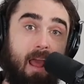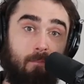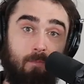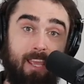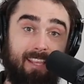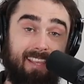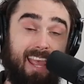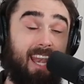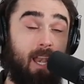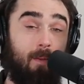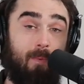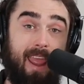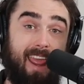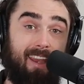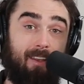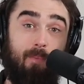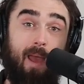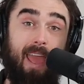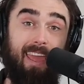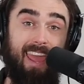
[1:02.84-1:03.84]
and we
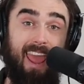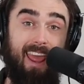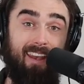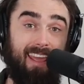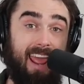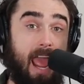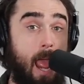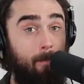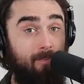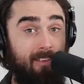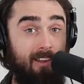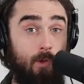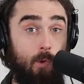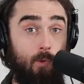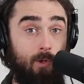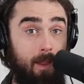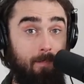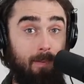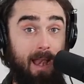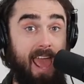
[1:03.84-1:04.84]
celebrate it by getting
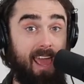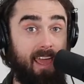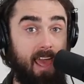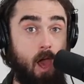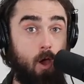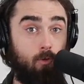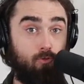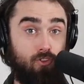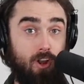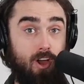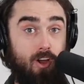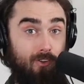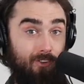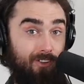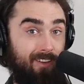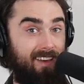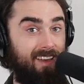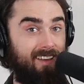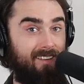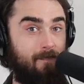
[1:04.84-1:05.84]
absolutely blackout
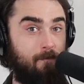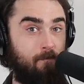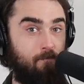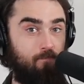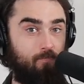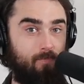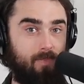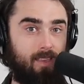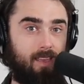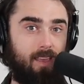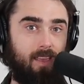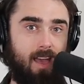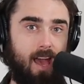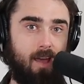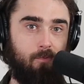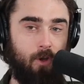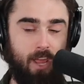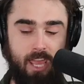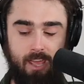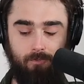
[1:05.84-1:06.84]
drunk
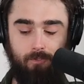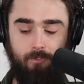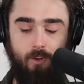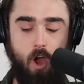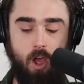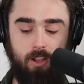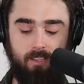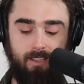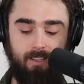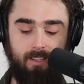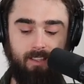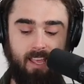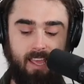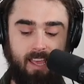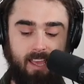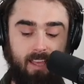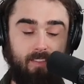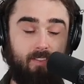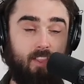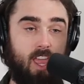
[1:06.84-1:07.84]
and reinforcing
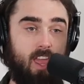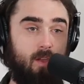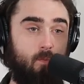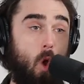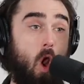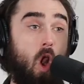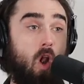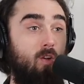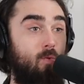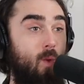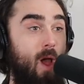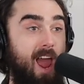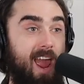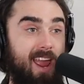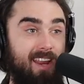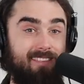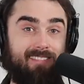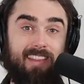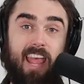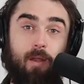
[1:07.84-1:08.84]
the
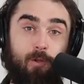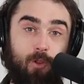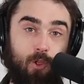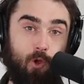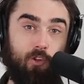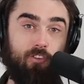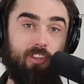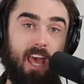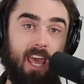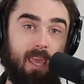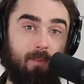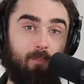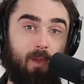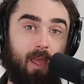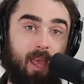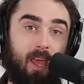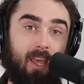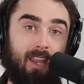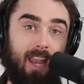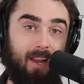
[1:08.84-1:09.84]
worldwide
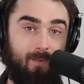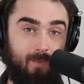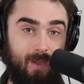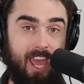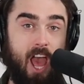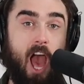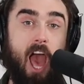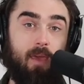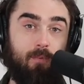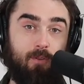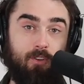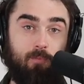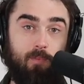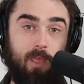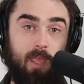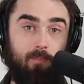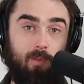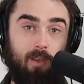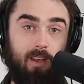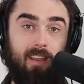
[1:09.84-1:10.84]
stereotype that we
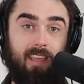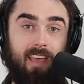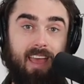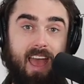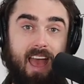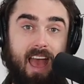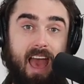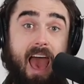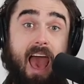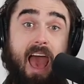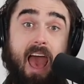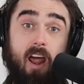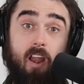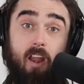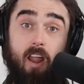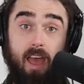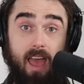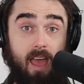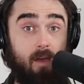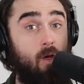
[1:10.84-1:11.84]
Irish people
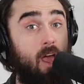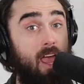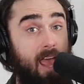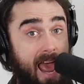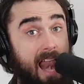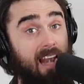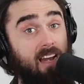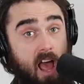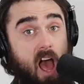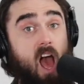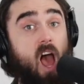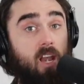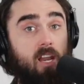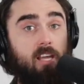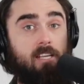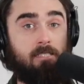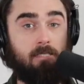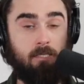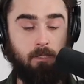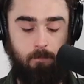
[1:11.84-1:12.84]
are
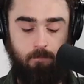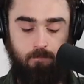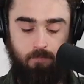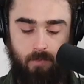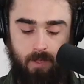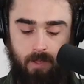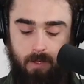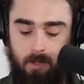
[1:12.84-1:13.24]
alcoholics.